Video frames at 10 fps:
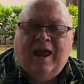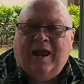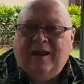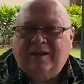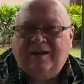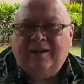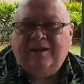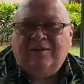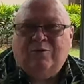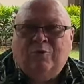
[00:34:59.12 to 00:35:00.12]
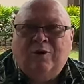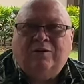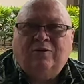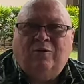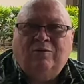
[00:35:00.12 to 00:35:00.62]
and getting a
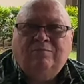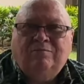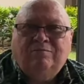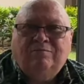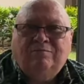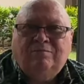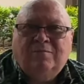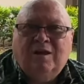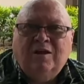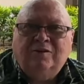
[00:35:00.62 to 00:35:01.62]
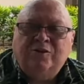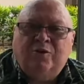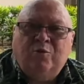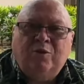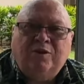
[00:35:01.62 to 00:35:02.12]
rental. So
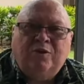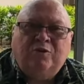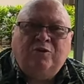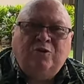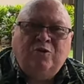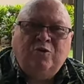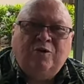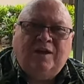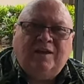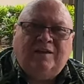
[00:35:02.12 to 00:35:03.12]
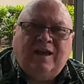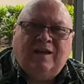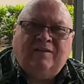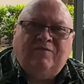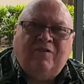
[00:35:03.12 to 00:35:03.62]
that when you do get
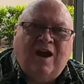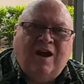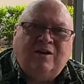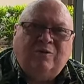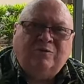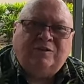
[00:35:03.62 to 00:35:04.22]
that final